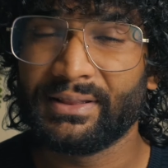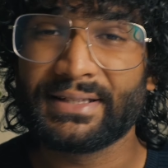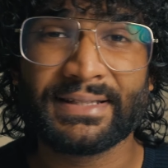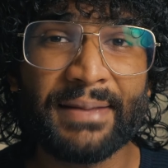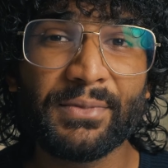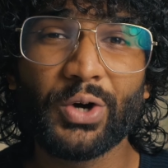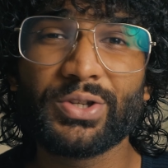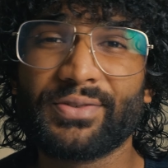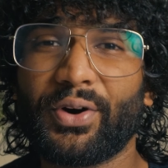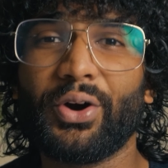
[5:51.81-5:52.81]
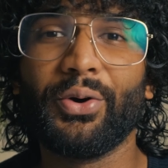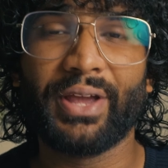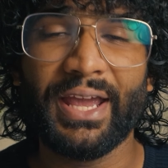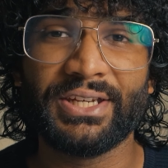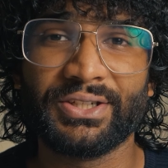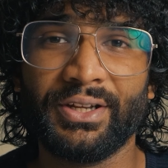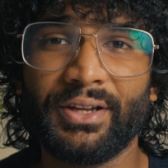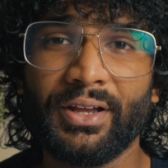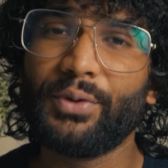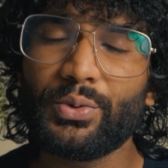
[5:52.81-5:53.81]
The same goes for
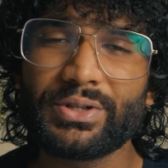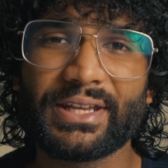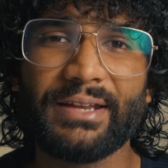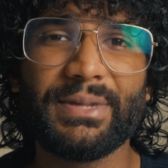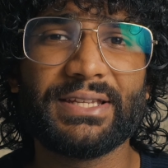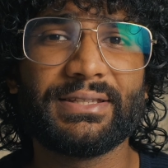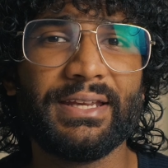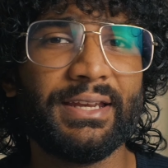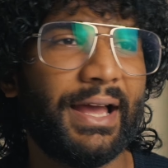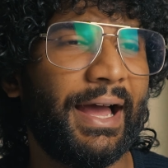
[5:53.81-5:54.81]
occasion. Fruits can be seen